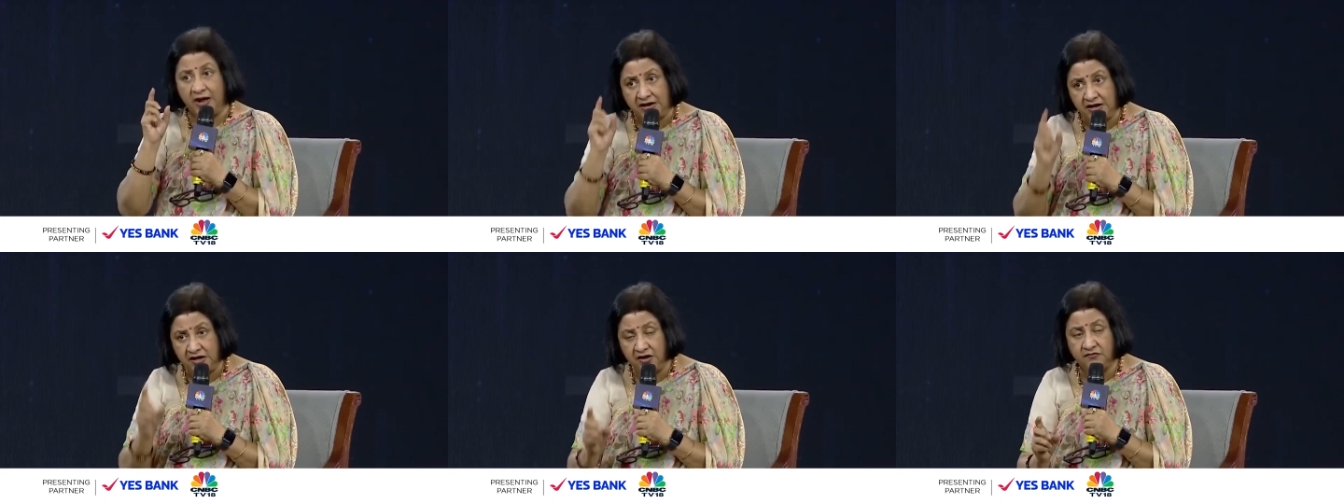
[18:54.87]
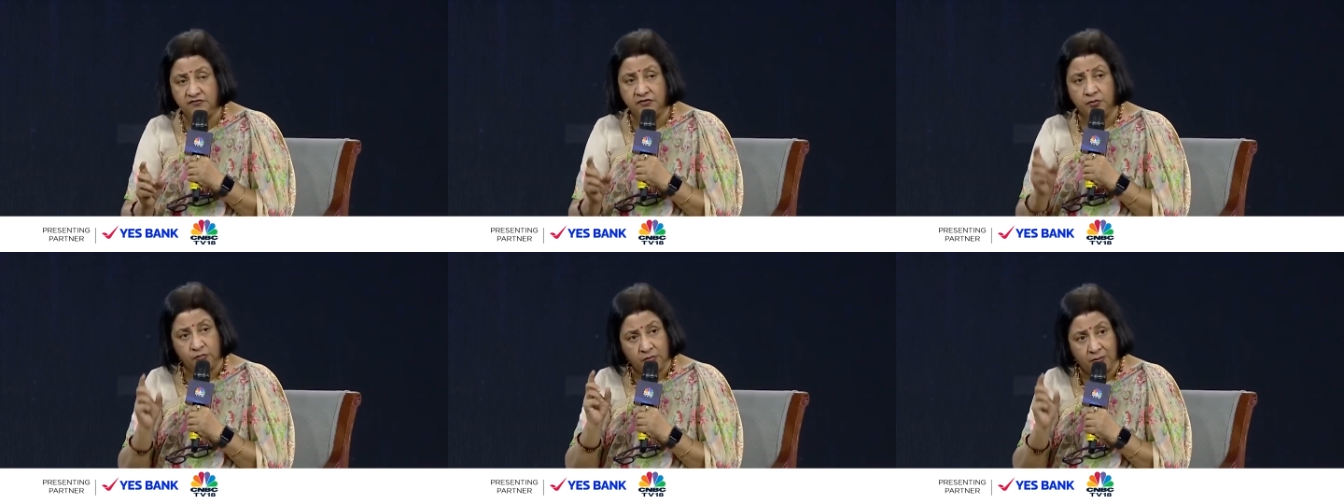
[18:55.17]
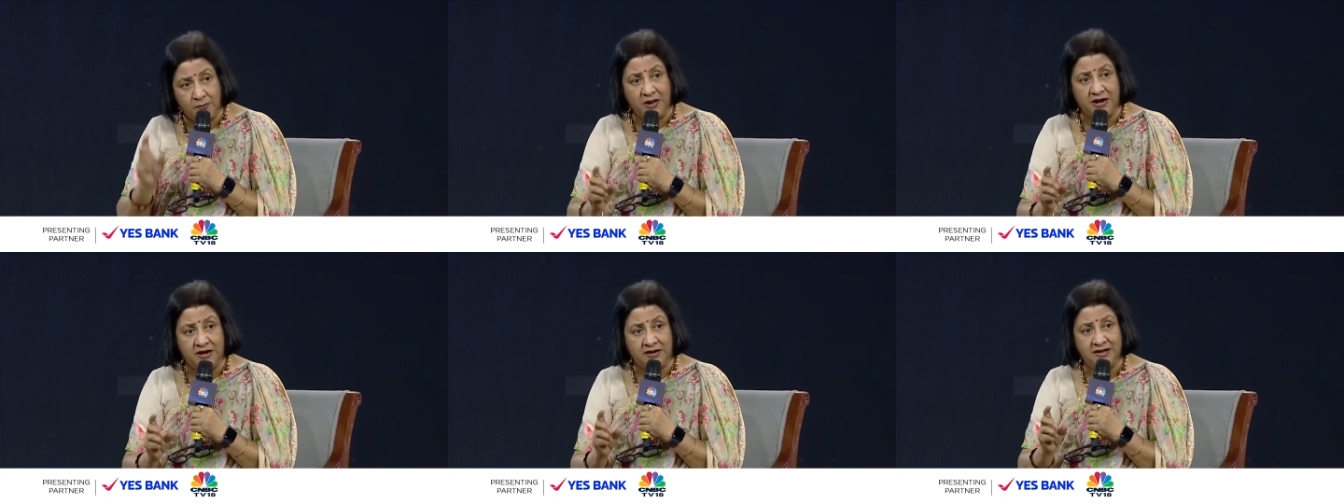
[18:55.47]
any of the
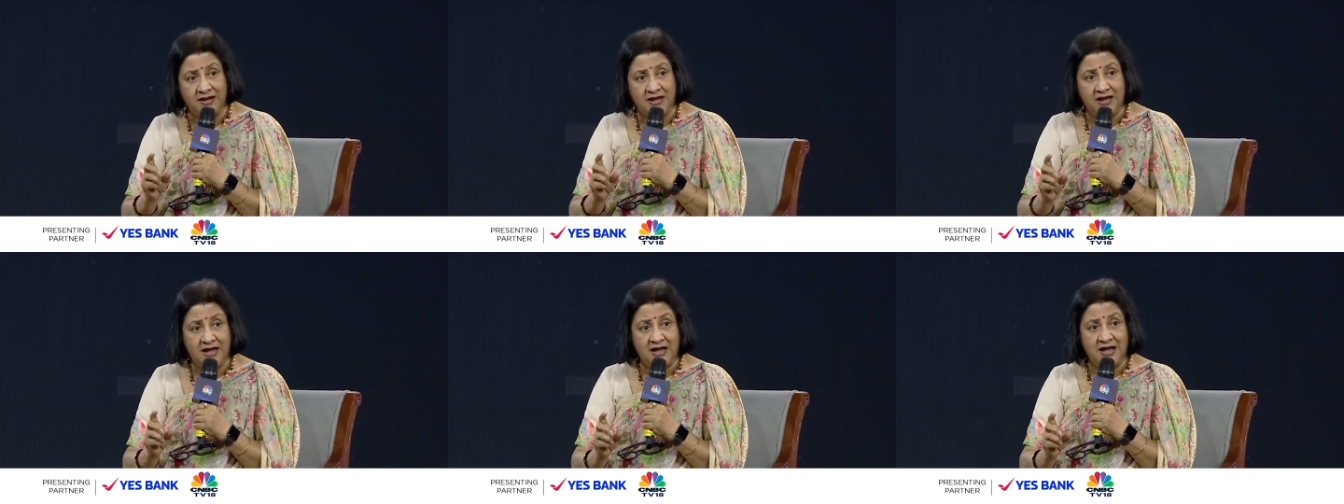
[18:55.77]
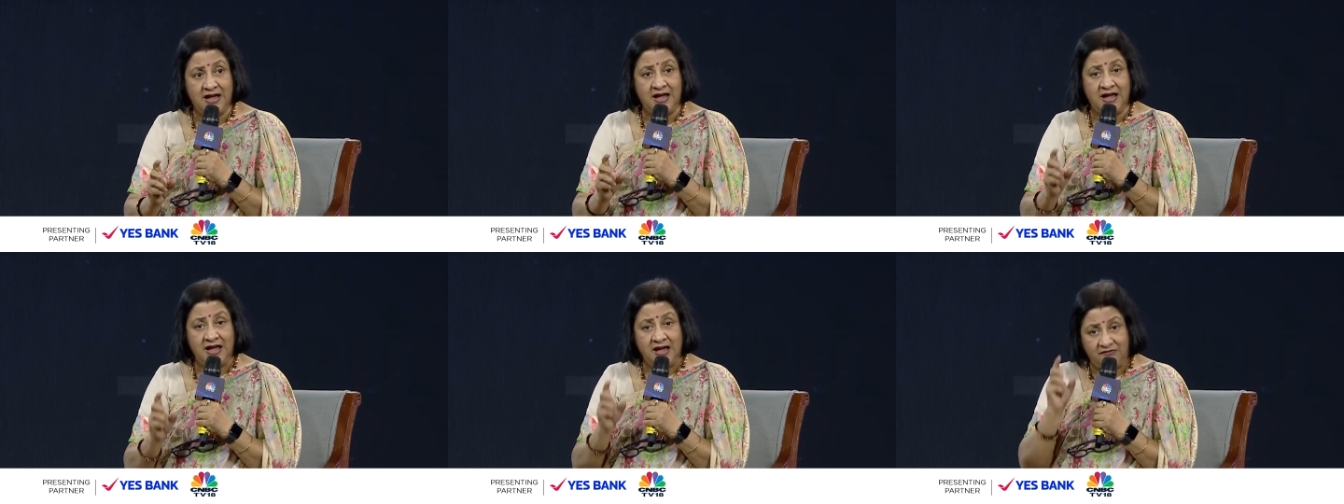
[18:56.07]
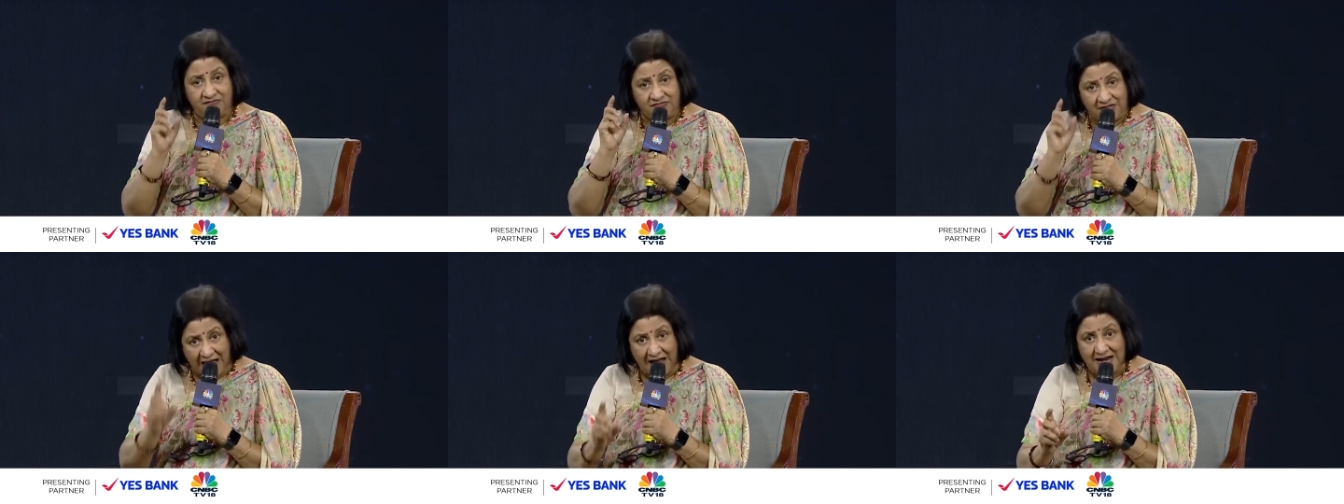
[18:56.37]
women,
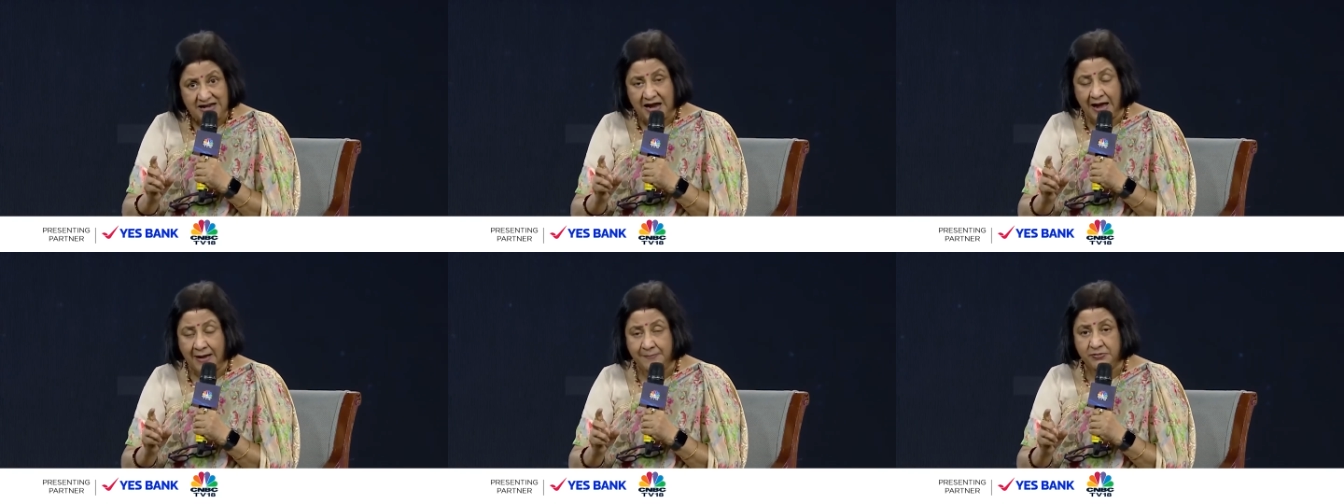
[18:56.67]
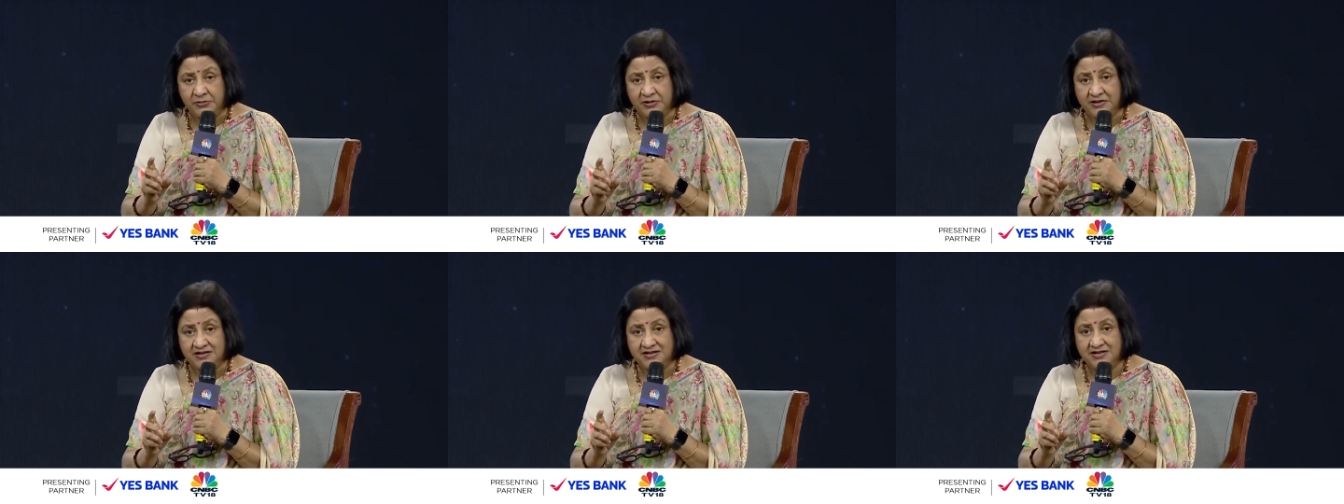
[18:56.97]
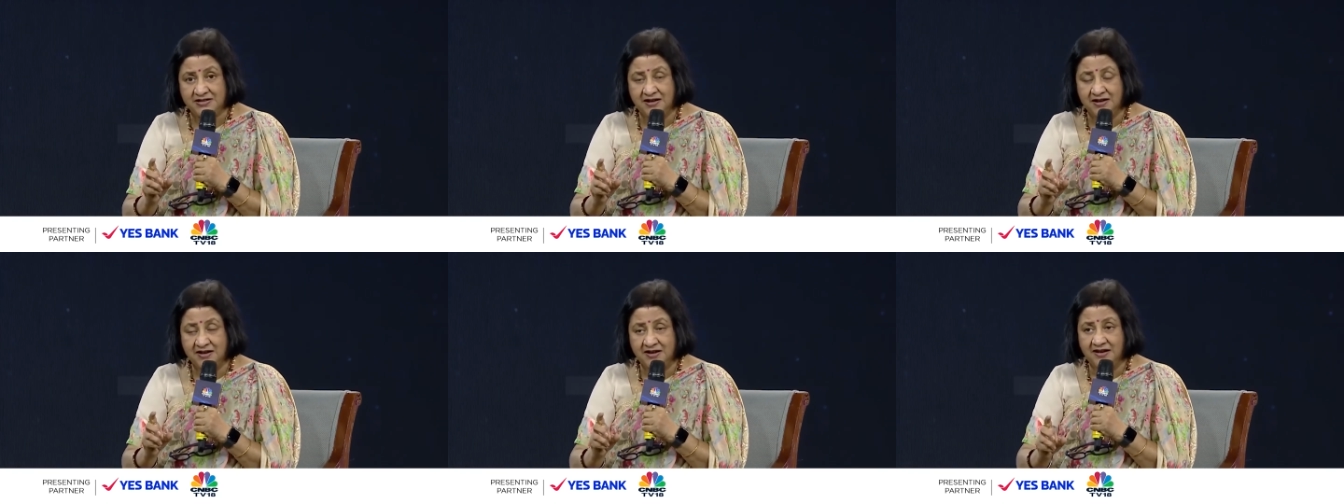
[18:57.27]
if that happens,